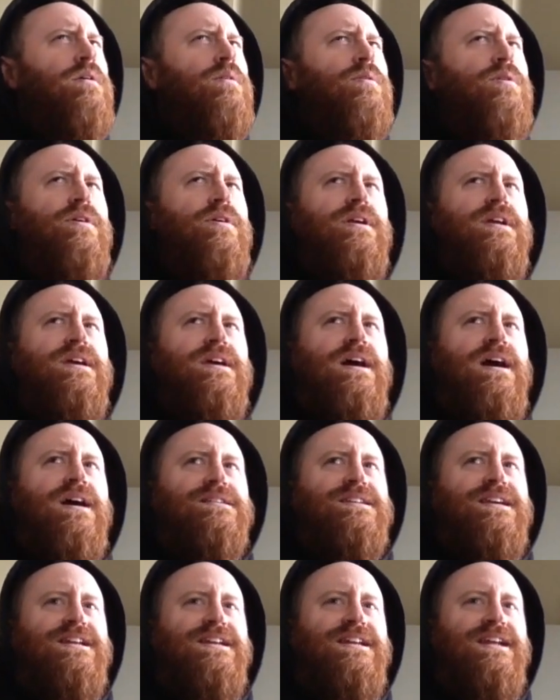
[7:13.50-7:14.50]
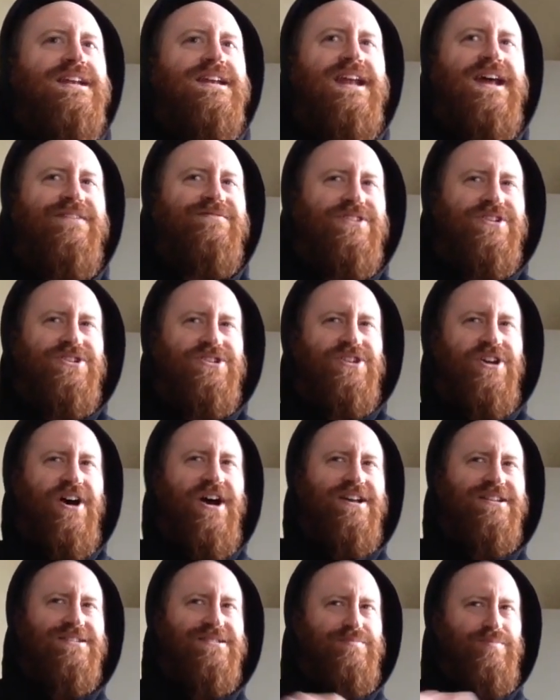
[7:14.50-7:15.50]
what did he ask? He didn't have the
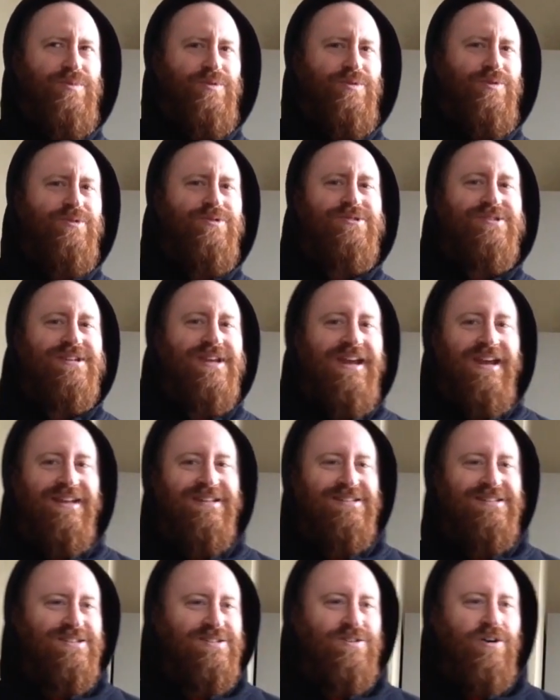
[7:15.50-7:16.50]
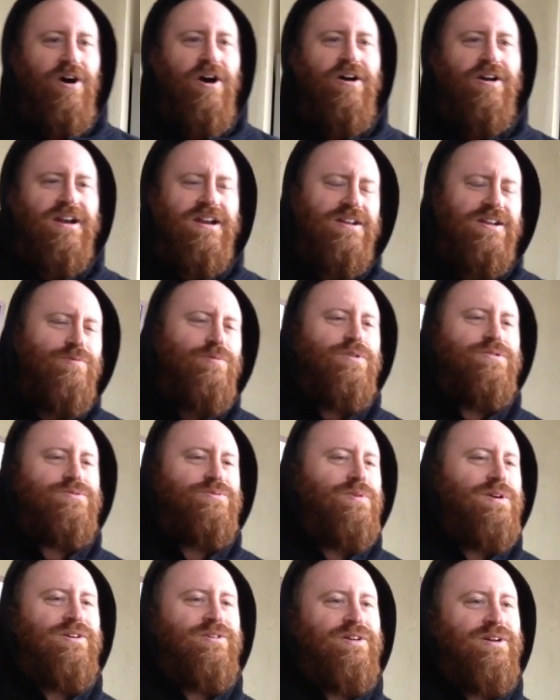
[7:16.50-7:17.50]
giant spoons in stock and he was
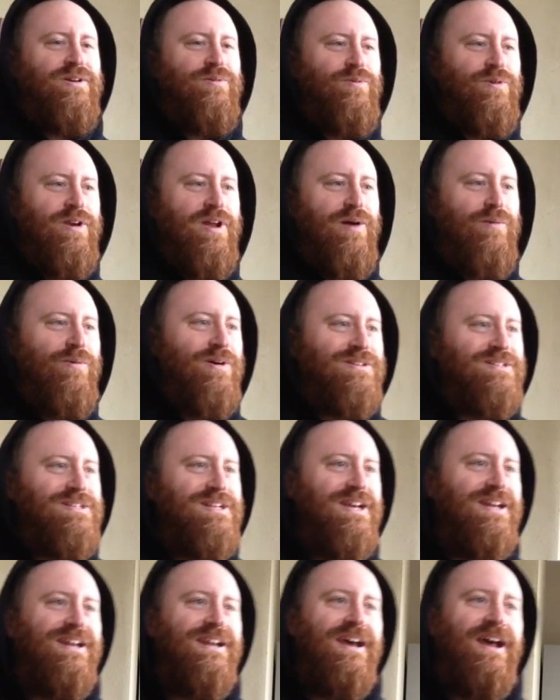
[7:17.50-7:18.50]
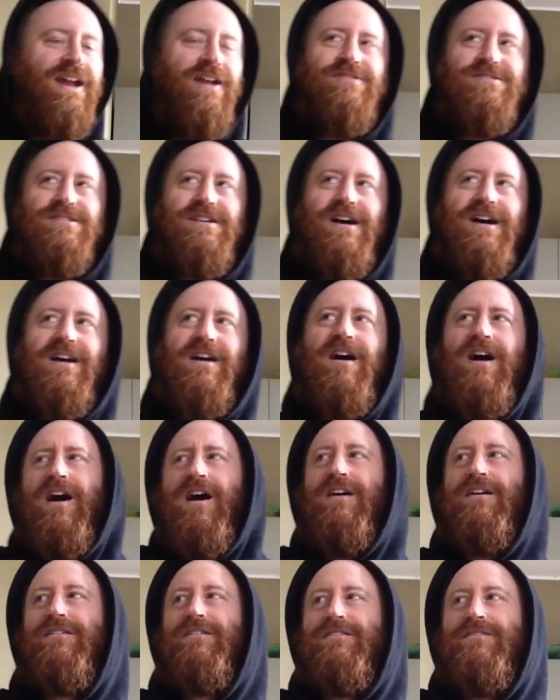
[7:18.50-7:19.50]
wondering what I wanted, and I was like,
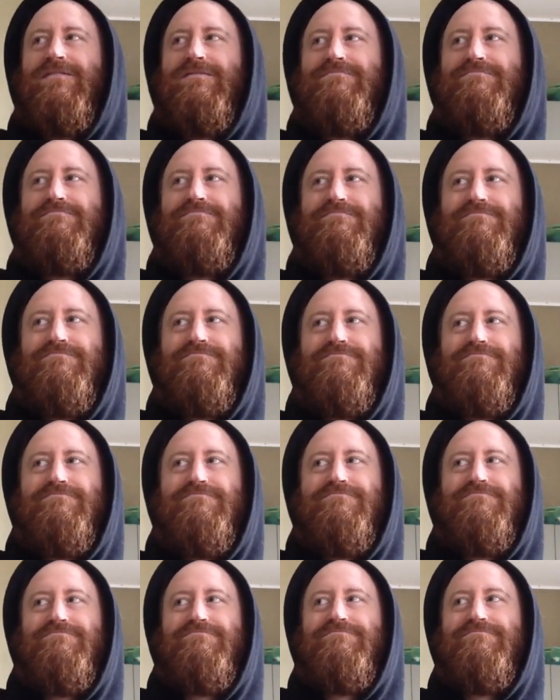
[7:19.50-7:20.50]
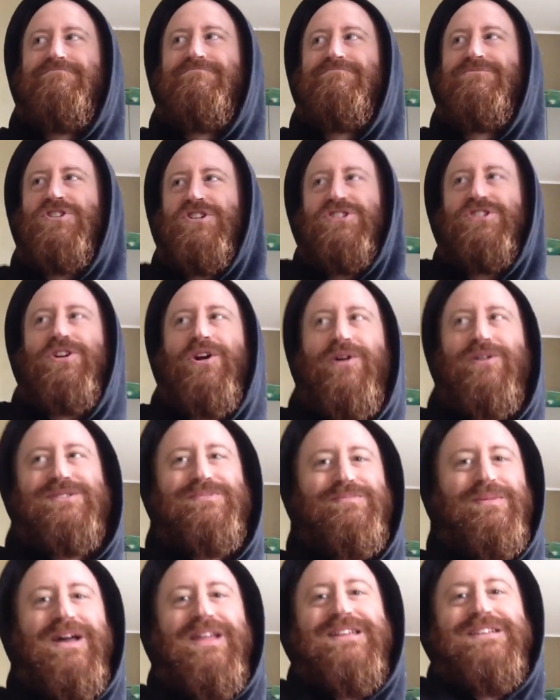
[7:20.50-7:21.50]
oh, just throw in
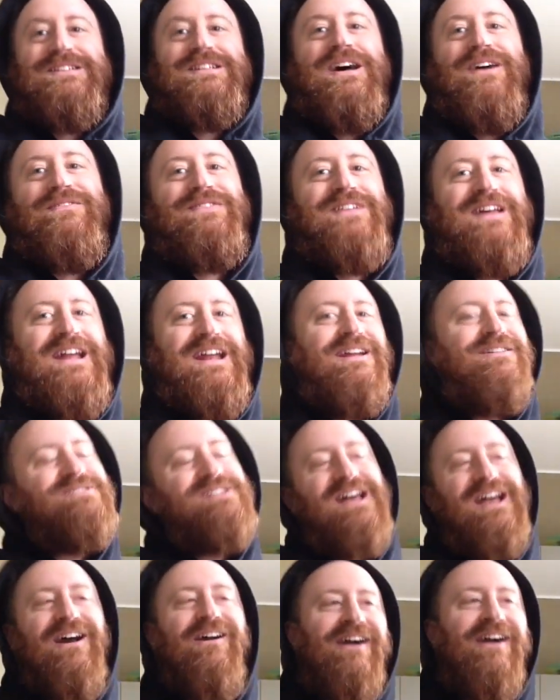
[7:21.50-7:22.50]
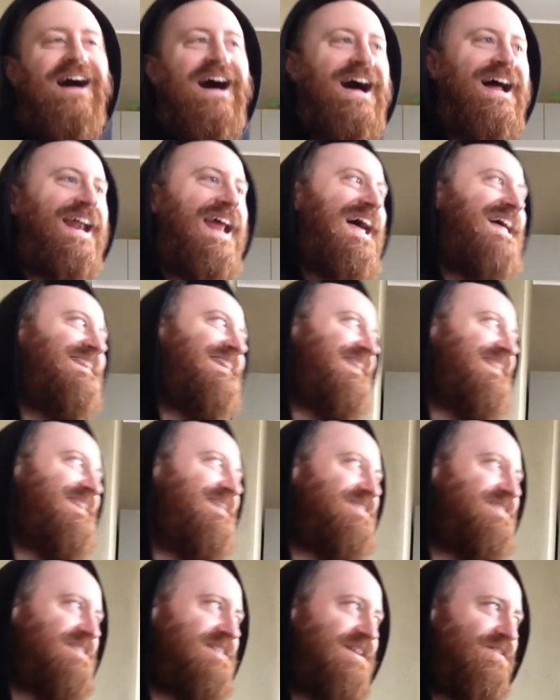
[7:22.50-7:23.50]
some other stuff then. He was like, alright. And then the
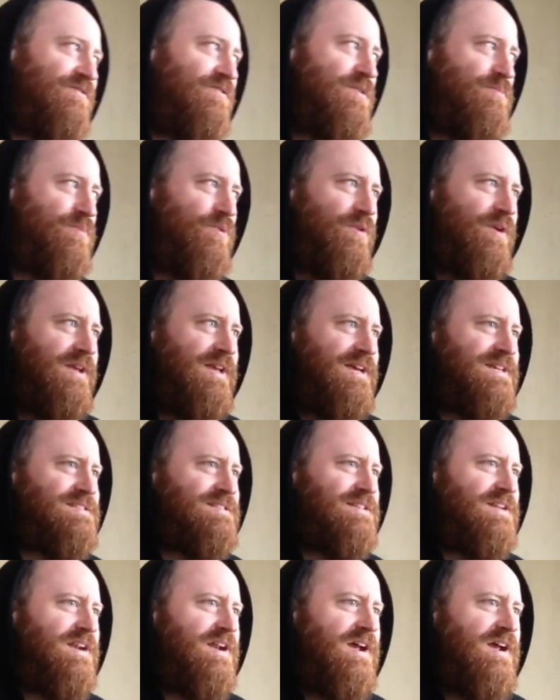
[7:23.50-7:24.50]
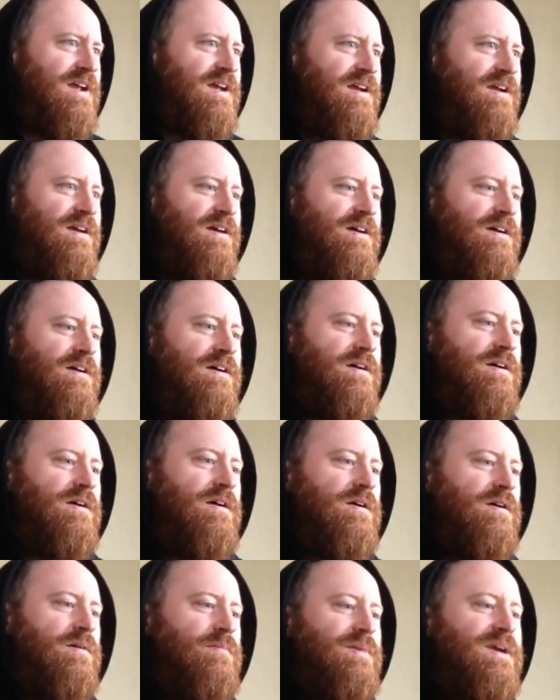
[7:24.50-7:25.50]
delivery boy yesterday,
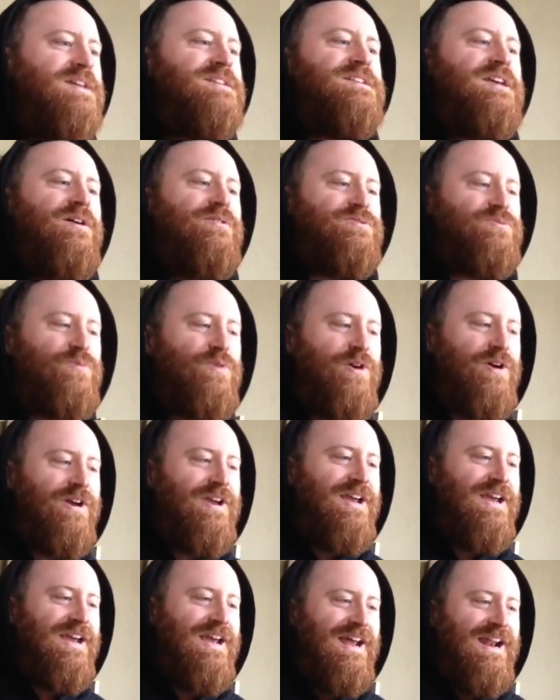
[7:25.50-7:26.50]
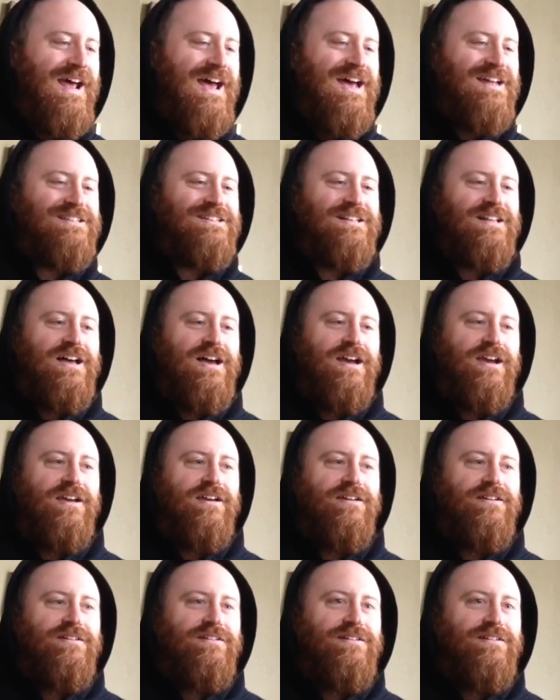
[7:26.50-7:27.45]
because I was working and I had to like